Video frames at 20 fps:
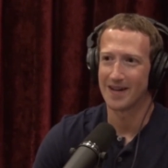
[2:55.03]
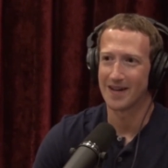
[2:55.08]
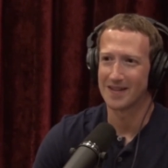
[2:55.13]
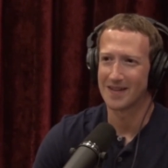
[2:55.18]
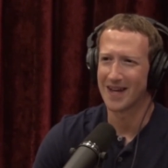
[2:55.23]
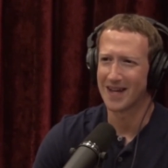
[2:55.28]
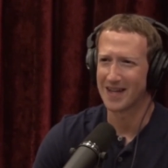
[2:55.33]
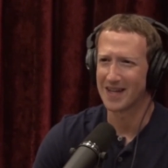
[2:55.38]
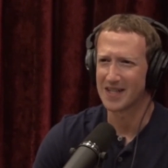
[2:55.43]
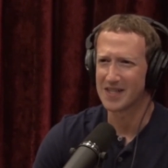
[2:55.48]

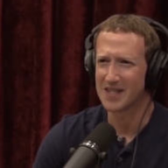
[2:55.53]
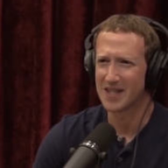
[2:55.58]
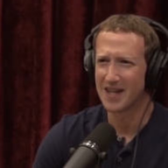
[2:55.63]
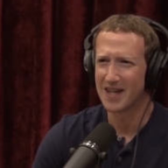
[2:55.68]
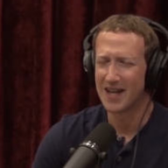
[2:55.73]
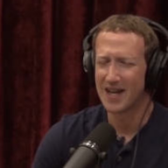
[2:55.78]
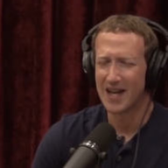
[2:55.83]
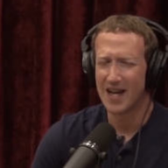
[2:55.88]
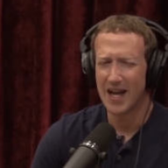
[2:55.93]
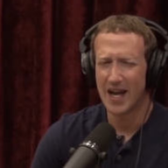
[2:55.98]
like, and
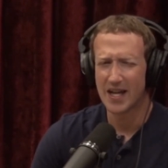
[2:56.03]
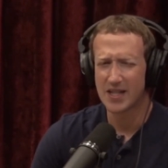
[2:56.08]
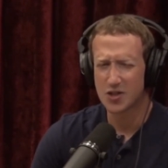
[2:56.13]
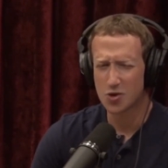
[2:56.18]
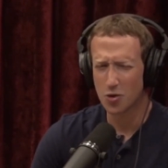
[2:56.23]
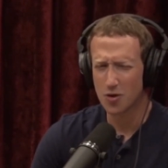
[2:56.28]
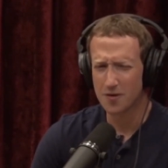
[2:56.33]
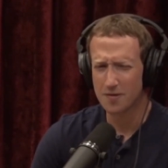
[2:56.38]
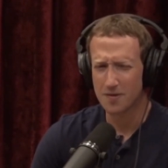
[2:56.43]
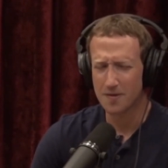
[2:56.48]

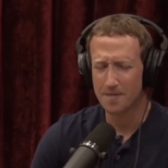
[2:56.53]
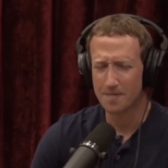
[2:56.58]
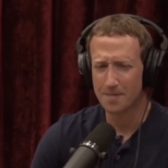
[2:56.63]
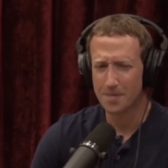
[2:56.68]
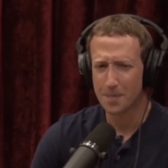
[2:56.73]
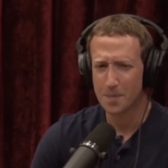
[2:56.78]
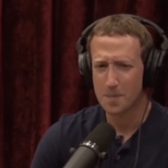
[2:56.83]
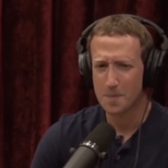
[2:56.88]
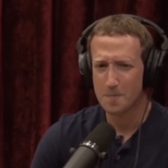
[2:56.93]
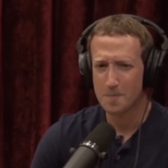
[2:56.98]
it's sort of
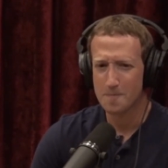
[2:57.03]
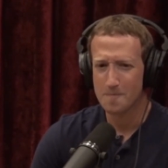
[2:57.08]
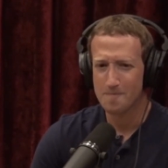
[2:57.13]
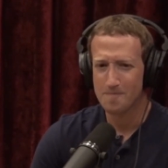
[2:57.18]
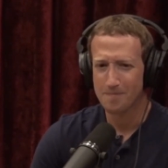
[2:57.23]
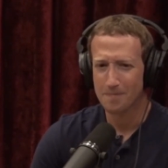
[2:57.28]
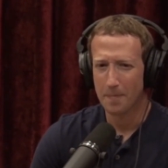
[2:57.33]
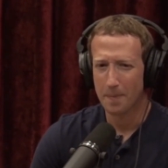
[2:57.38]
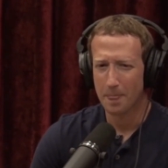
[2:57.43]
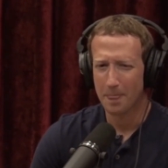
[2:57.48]

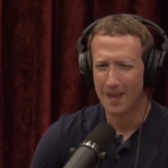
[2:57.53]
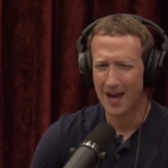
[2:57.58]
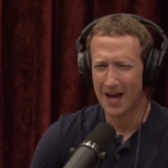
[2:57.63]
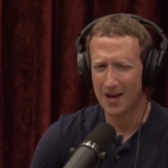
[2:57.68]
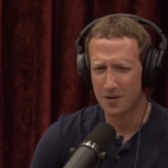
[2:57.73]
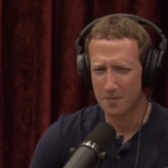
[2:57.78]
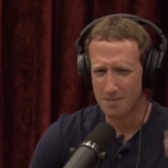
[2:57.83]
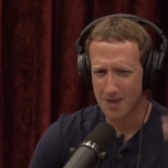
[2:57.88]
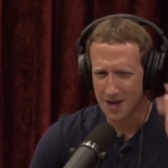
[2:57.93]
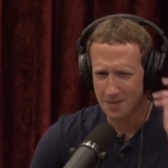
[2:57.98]

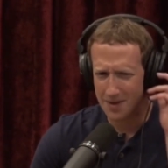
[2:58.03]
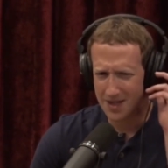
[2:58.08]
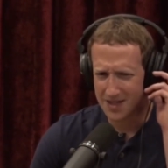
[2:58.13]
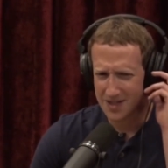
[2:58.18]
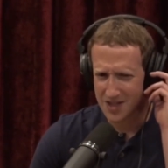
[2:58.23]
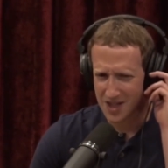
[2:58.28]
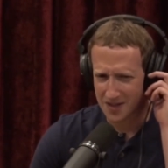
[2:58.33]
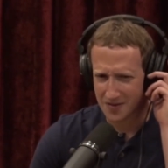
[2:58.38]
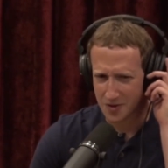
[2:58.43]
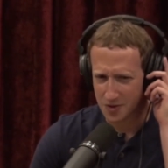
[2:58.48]
I don't know. Maybe
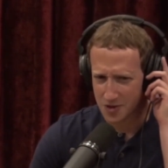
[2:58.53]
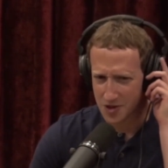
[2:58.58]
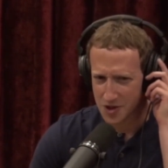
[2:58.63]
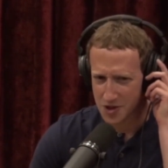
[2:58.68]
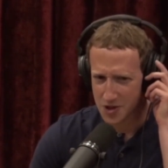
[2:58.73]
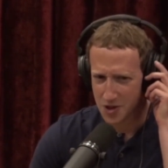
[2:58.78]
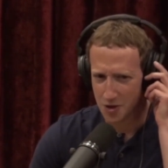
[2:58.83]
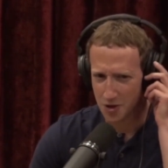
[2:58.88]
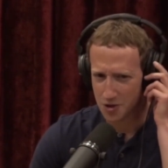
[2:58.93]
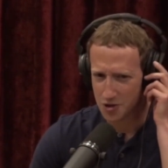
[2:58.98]
it's like there's
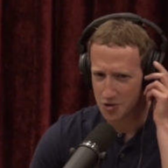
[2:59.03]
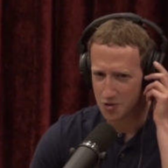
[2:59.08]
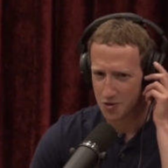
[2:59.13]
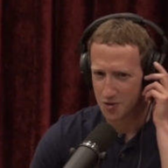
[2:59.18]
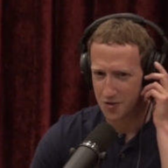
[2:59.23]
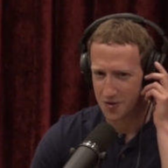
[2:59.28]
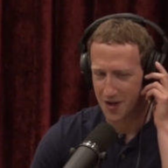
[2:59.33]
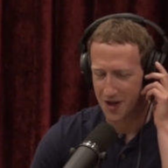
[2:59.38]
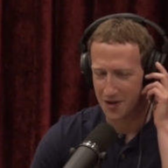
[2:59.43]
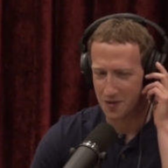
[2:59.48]
this
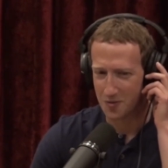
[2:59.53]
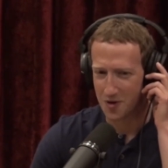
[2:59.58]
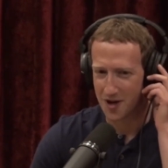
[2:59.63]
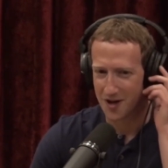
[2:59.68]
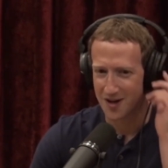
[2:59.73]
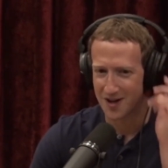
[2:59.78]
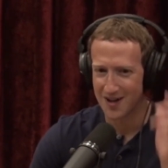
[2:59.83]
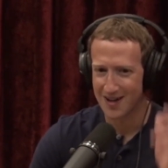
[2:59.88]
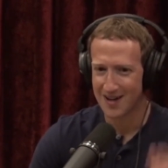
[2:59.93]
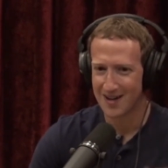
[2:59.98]
cultural thing
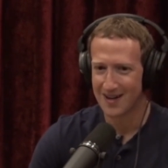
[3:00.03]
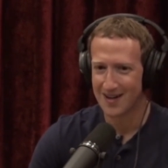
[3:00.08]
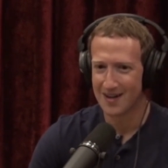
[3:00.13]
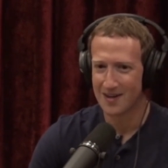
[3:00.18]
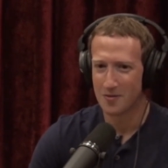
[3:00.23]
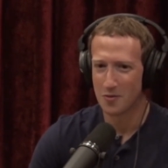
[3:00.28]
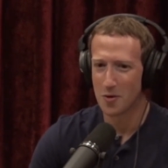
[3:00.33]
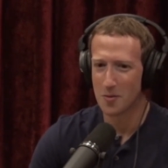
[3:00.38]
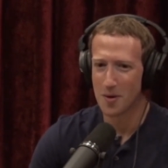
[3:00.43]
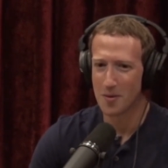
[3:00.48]
where
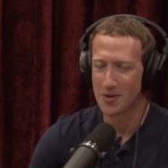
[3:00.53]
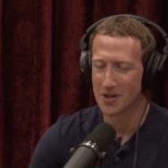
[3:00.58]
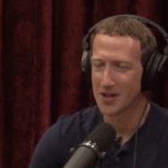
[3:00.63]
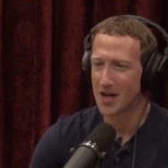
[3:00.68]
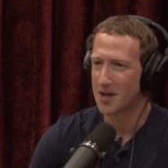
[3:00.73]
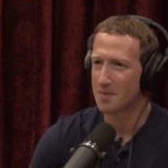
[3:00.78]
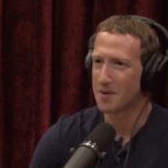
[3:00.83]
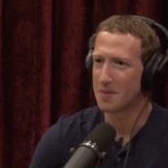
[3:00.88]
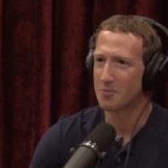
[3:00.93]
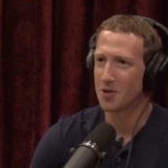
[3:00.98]
maybe a
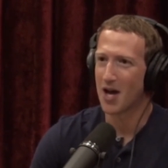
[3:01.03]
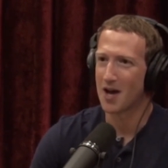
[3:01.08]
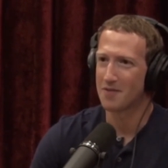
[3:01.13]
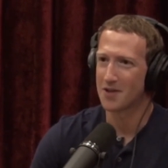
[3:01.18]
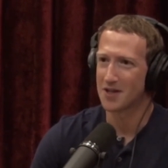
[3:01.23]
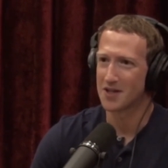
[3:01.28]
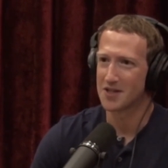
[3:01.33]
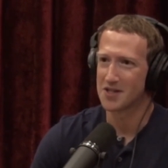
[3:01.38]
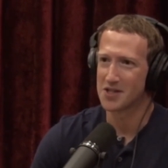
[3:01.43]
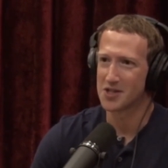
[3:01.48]
lot of people
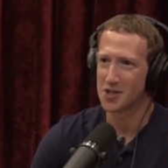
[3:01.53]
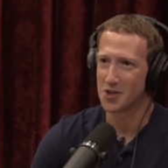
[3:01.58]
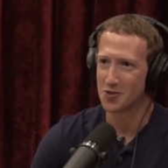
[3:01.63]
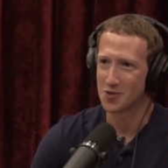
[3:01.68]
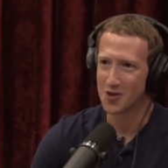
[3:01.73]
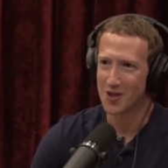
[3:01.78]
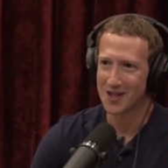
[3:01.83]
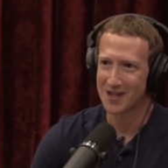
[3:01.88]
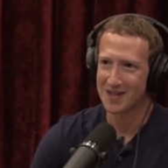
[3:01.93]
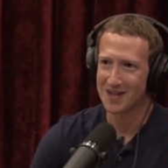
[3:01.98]
haven't
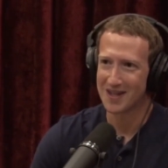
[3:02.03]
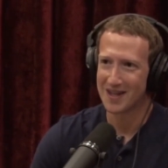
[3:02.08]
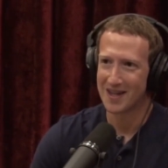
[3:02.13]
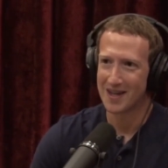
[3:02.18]
considered it,